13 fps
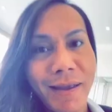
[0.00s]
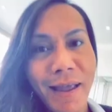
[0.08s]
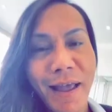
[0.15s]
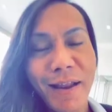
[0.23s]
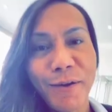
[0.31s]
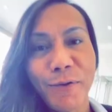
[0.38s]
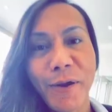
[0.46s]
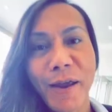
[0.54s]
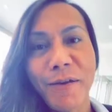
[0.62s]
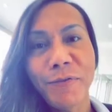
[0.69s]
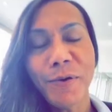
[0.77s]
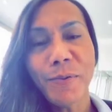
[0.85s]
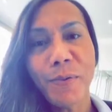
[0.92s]
Hello
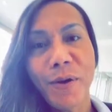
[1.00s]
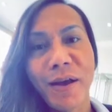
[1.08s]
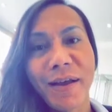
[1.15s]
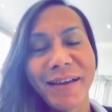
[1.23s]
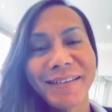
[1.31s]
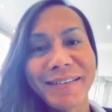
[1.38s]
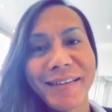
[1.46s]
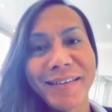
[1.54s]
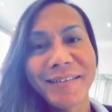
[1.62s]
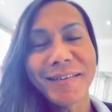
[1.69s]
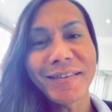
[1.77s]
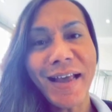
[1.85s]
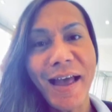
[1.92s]
everyone!
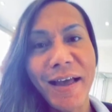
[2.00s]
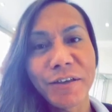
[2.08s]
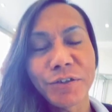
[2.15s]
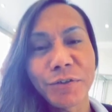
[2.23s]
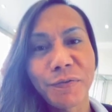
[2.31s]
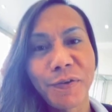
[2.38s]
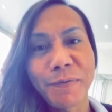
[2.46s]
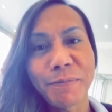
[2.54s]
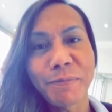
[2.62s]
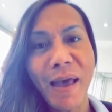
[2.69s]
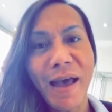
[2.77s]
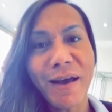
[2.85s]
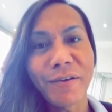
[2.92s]
This is Ash
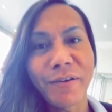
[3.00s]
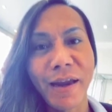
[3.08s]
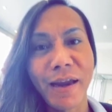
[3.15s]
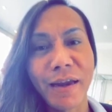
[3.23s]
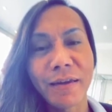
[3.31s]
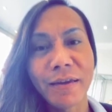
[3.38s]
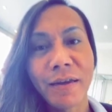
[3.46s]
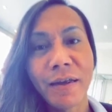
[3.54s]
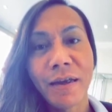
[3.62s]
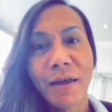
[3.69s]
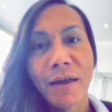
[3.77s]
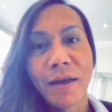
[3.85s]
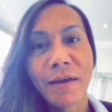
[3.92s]
from Bahrain.
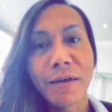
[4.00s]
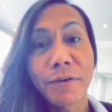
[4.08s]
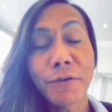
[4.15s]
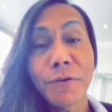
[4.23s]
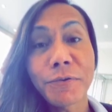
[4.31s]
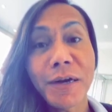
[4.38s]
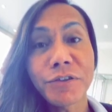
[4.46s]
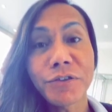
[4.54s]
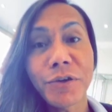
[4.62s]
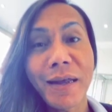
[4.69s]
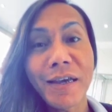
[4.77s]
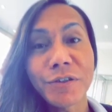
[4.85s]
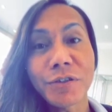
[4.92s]

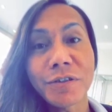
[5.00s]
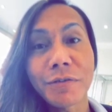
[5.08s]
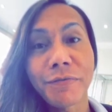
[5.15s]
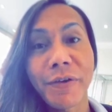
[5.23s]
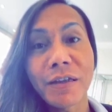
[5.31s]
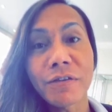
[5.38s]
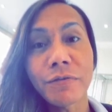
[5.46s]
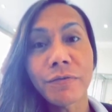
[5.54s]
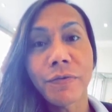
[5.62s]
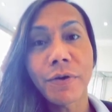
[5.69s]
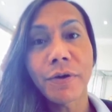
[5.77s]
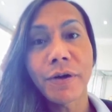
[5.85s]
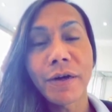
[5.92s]
Congratulations Vince
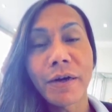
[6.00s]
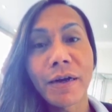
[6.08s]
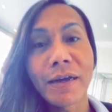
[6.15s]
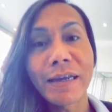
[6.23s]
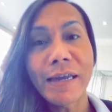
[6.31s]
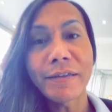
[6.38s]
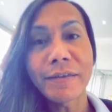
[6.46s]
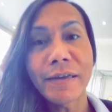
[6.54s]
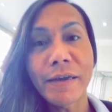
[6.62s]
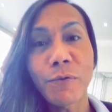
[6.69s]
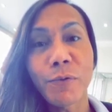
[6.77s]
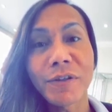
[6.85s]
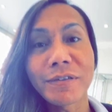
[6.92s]
for
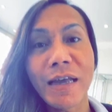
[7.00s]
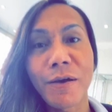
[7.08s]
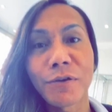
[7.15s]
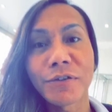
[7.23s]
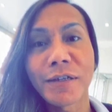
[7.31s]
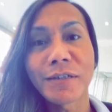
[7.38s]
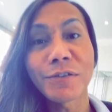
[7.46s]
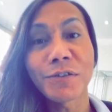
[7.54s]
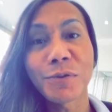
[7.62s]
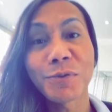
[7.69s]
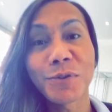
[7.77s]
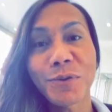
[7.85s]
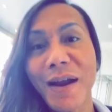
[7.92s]
hitting 1,000
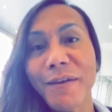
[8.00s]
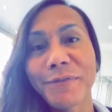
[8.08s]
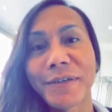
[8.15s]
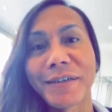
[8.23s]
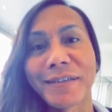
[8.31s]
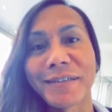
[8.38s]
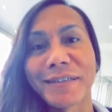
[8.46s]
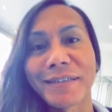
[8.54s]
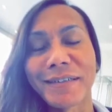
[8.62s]
subscribers!